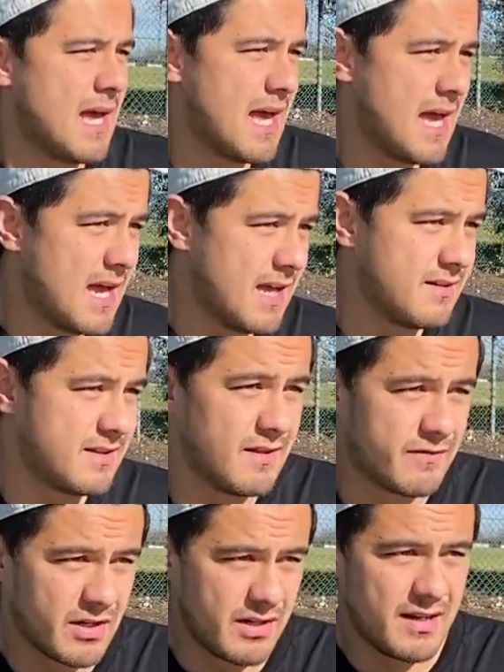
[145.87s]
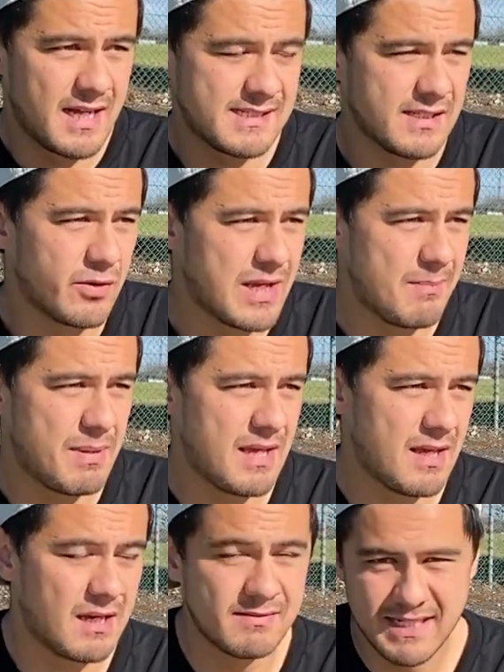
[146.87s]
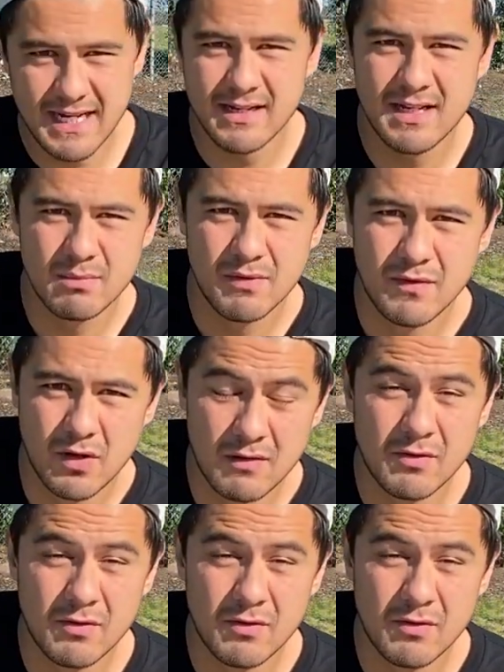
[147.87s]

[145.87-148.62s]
And they've got a nice little hip here. I've skated here before.